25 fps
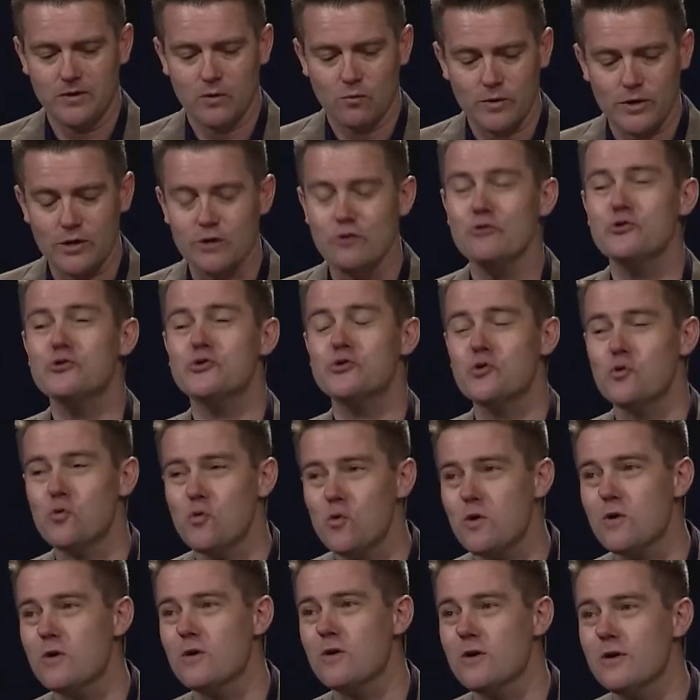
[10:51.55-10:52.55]
We use the
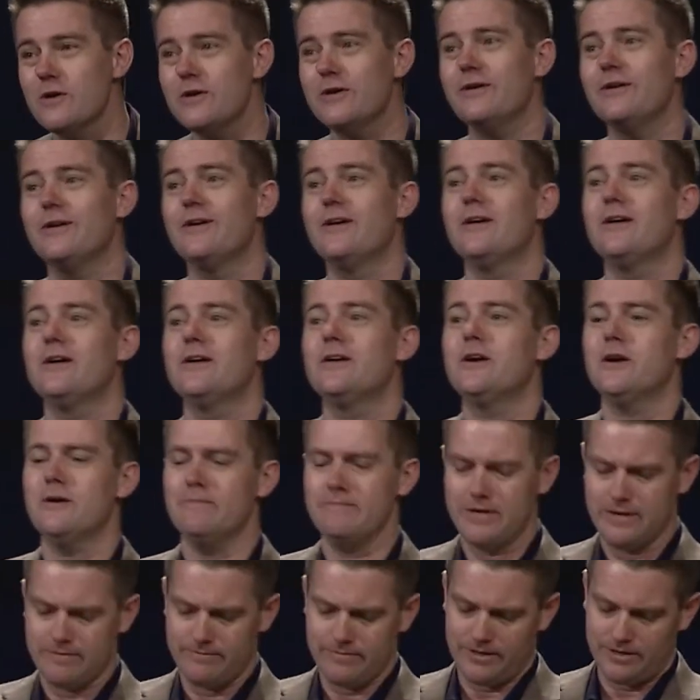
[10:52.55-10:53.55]
word
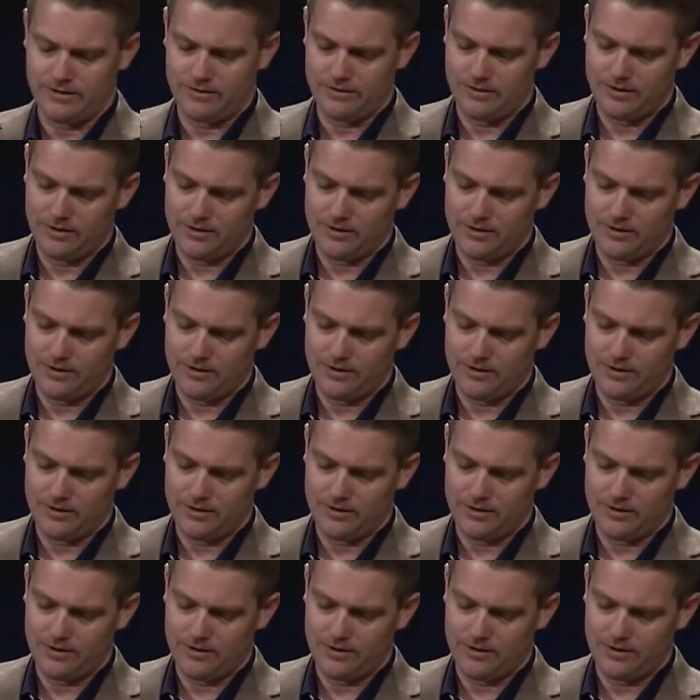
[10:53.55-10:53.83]
commitment.